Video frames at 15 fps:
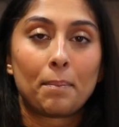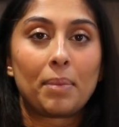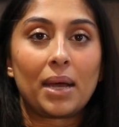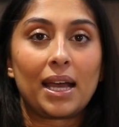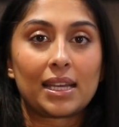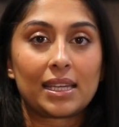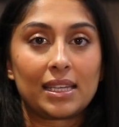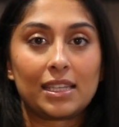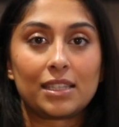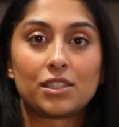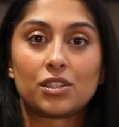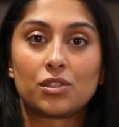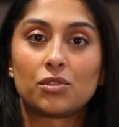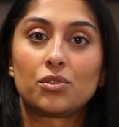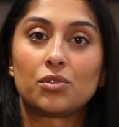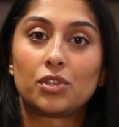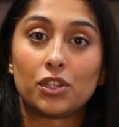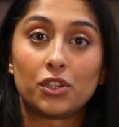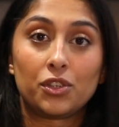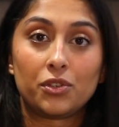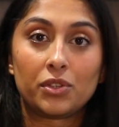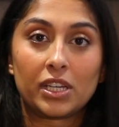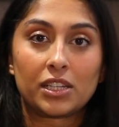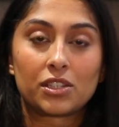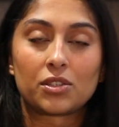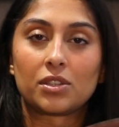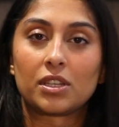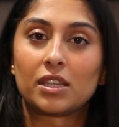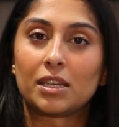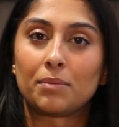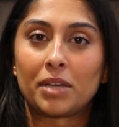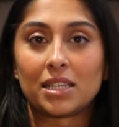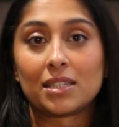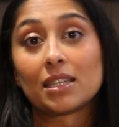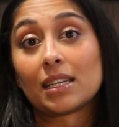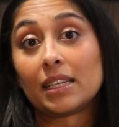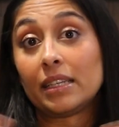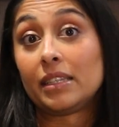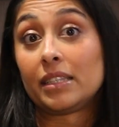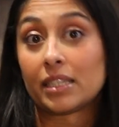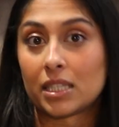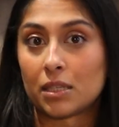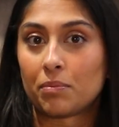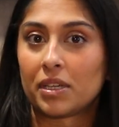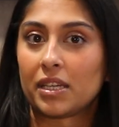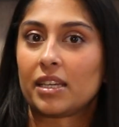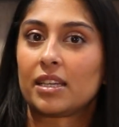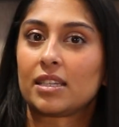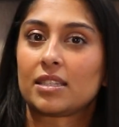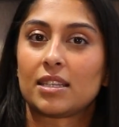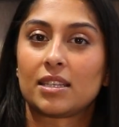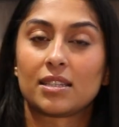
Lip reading: back into the unit, so then they basically disappear